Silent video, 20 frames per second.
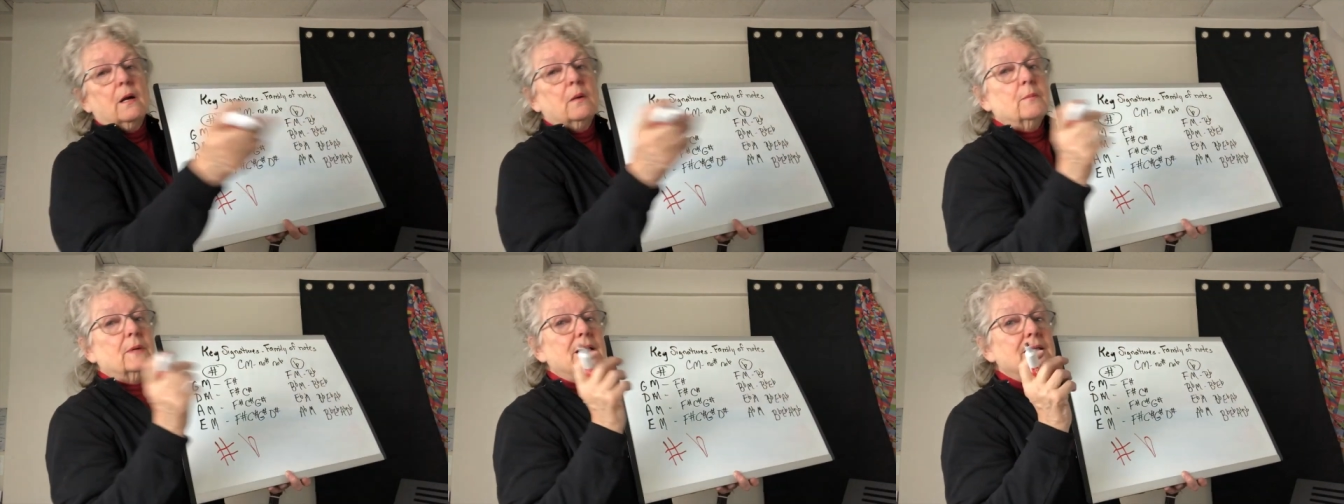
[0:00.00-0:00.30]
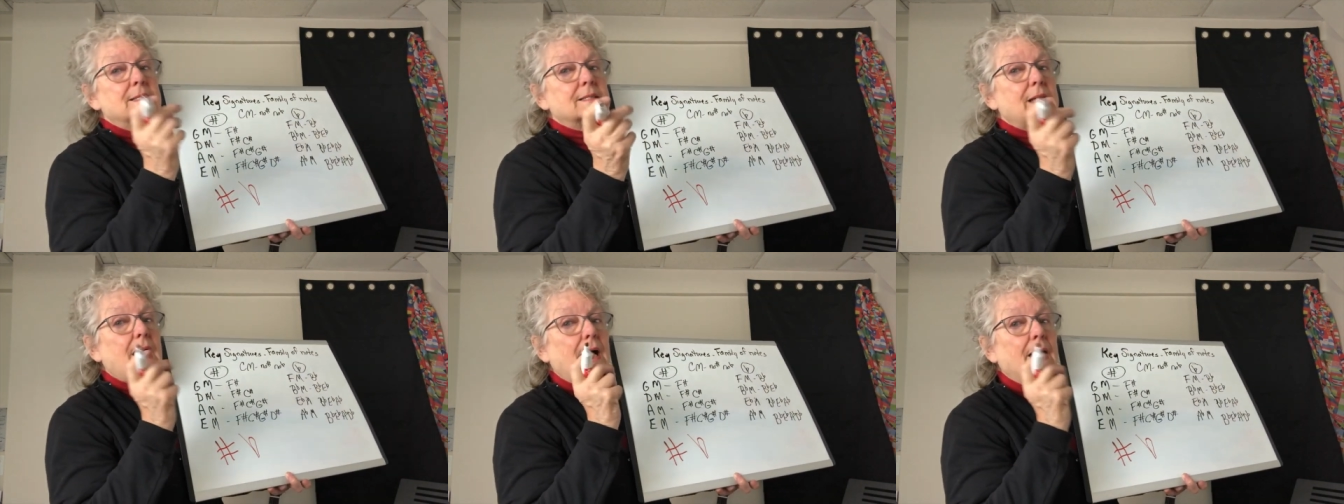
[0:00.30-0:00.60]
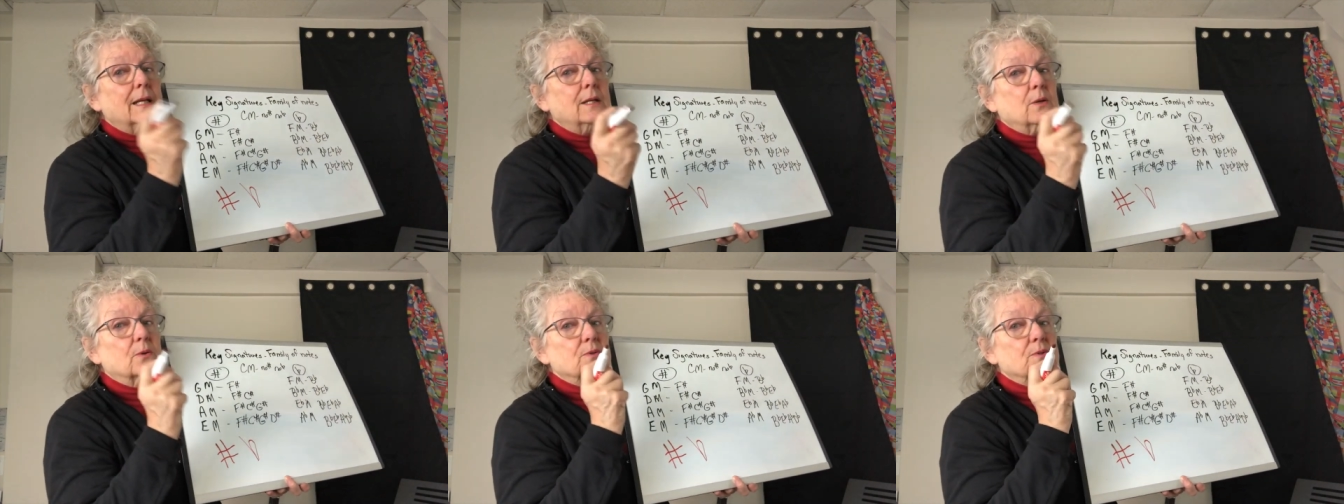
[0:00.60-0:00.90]
But his
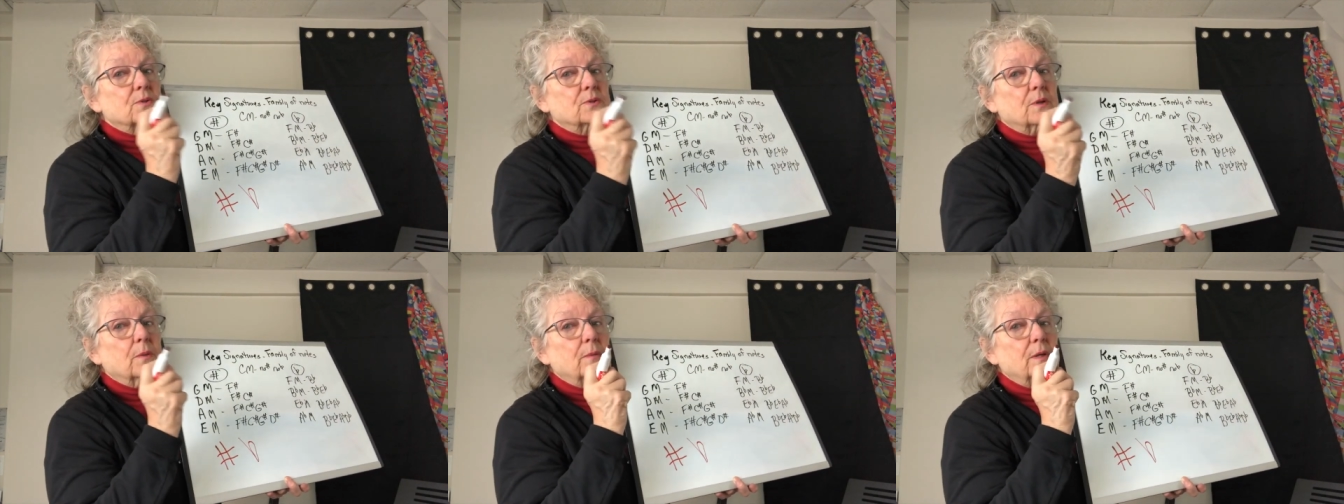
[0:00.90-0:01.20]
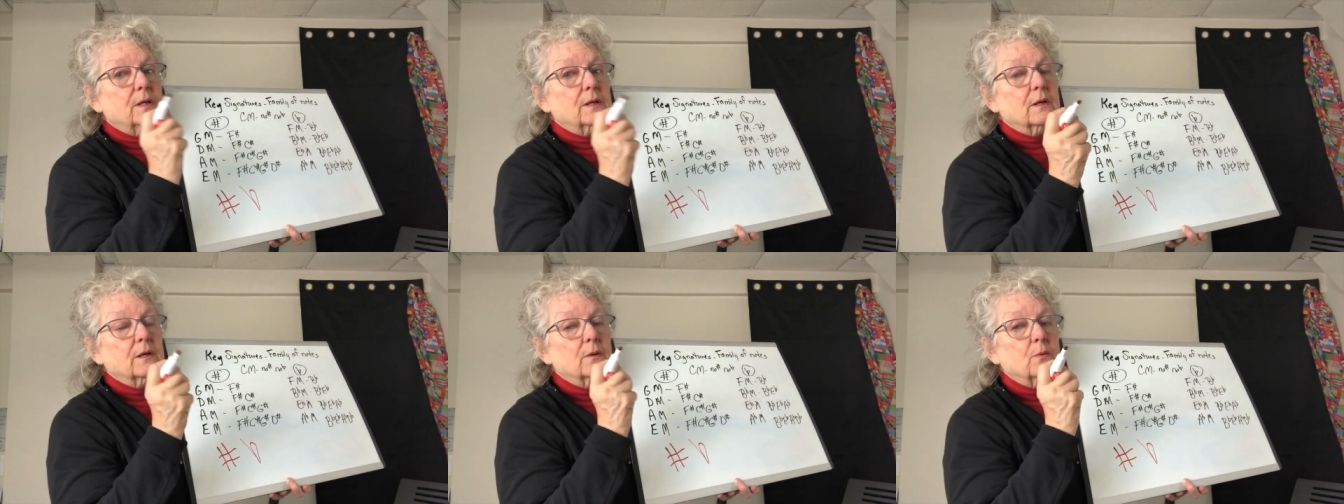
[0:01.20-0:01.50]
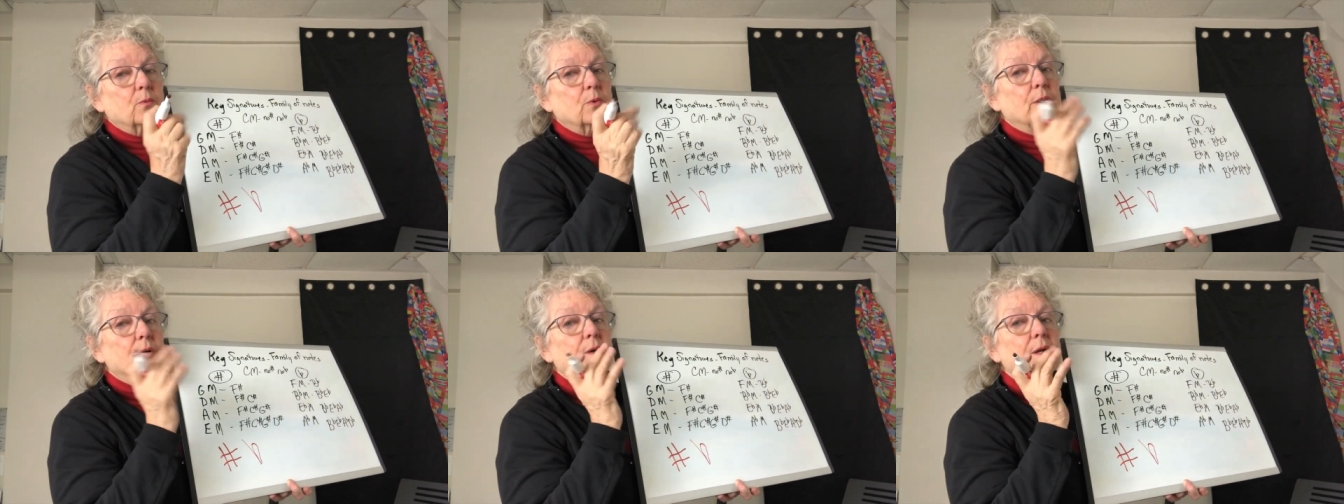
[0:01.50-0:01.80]
high notes are up here,
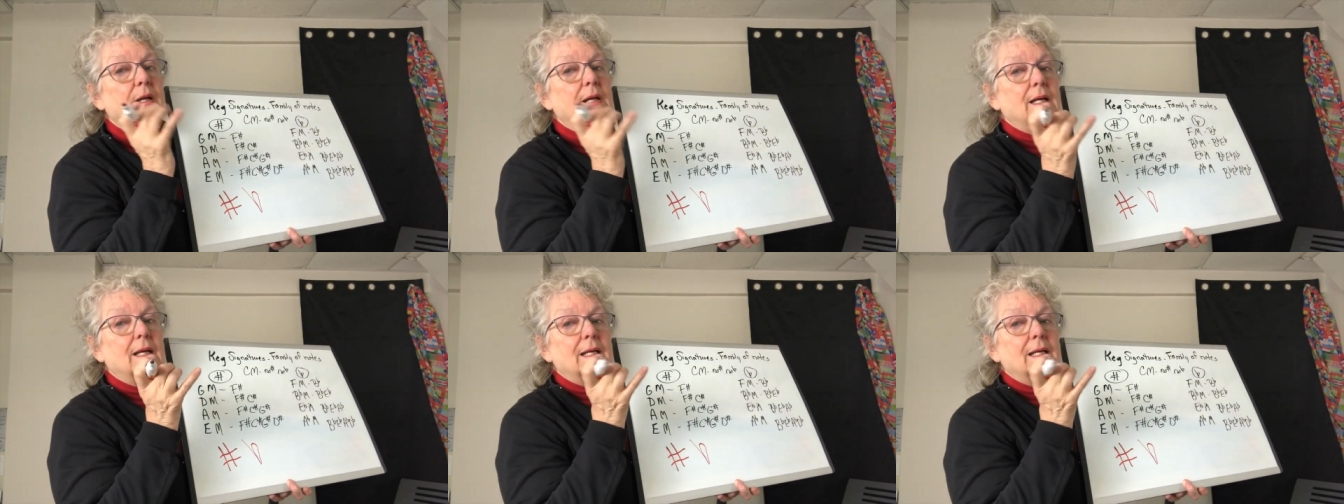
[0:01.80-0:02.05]
where